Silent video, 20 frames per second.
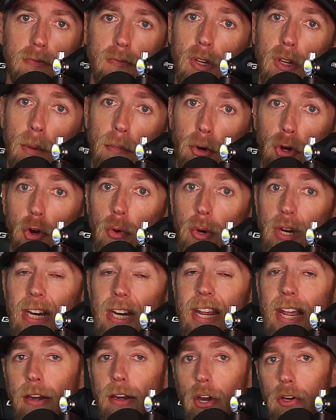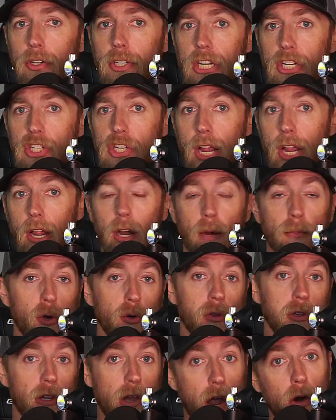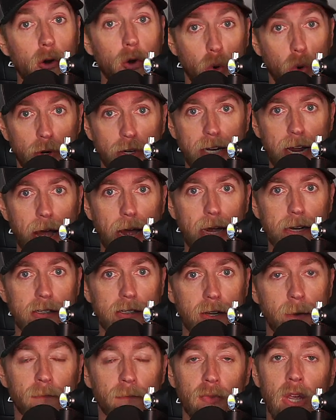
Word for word: McCreadie and RTJ are both Longhorn guys.